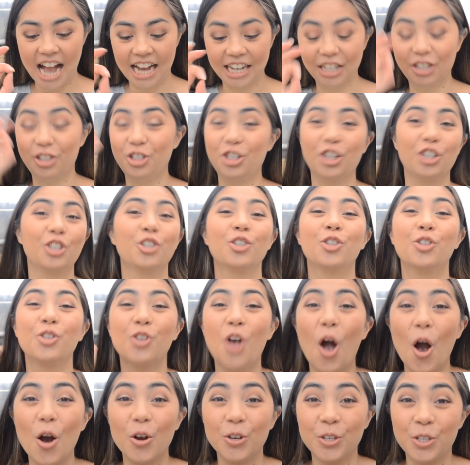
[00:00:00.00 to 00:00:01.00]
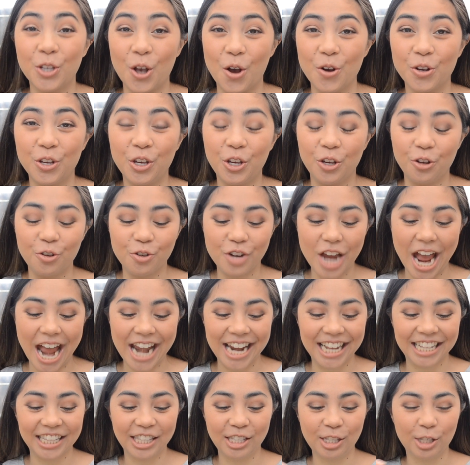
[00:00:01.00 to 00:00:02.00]
is just so cute,
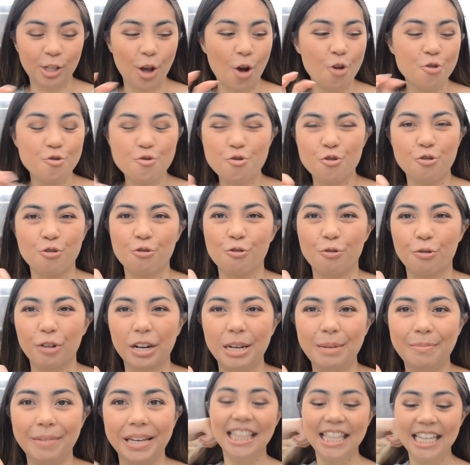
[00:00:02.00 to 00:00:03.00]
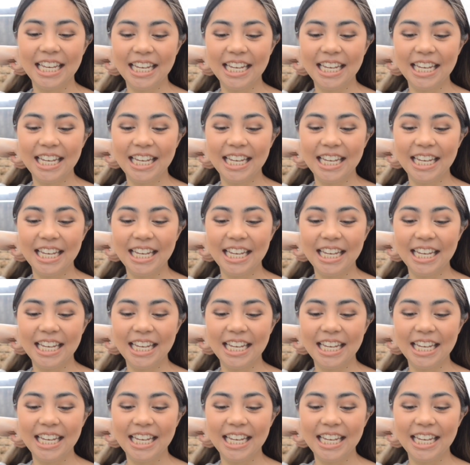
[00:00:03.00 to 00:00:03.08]
and it's so creamy.